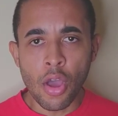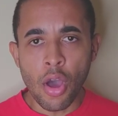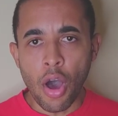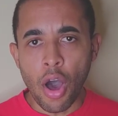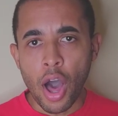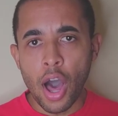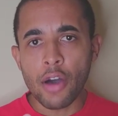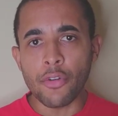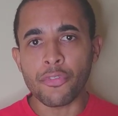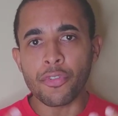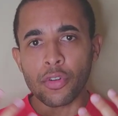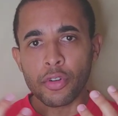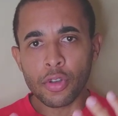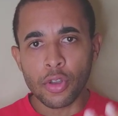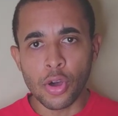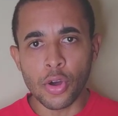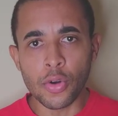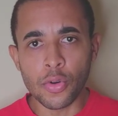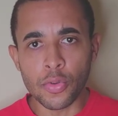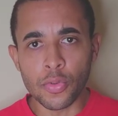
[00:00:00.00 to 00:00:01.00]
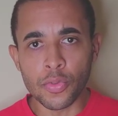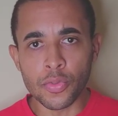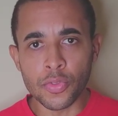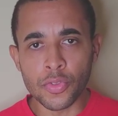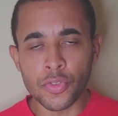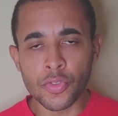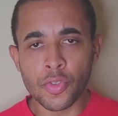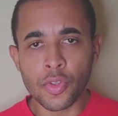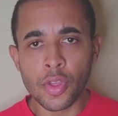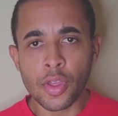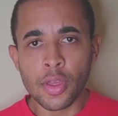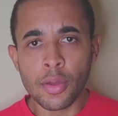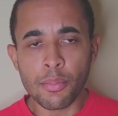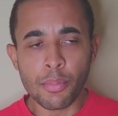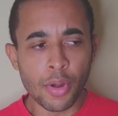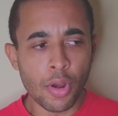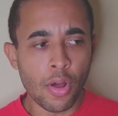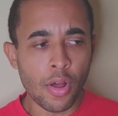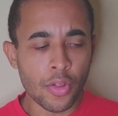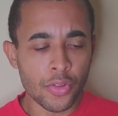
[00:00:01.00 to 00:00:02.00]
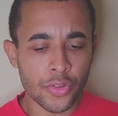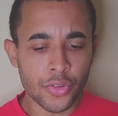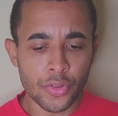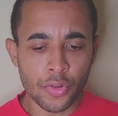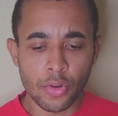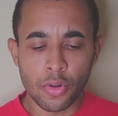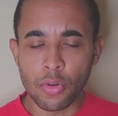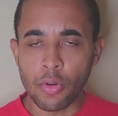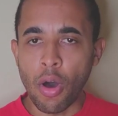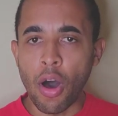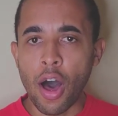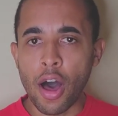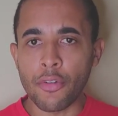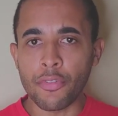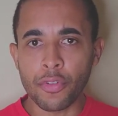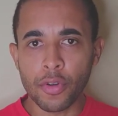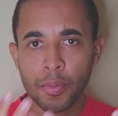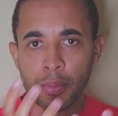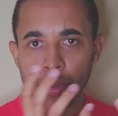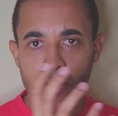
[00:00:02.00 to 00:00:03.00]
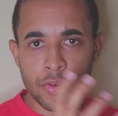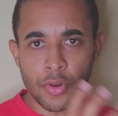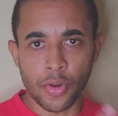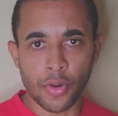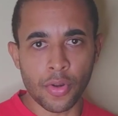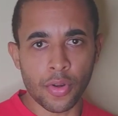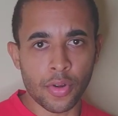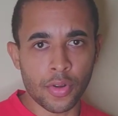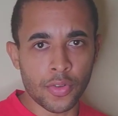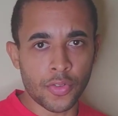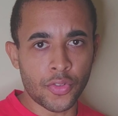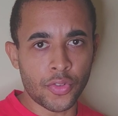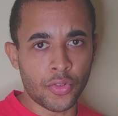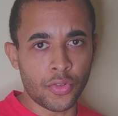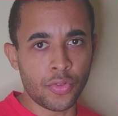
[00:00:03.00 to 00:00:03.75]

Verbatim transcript: offer loans, but also offer returns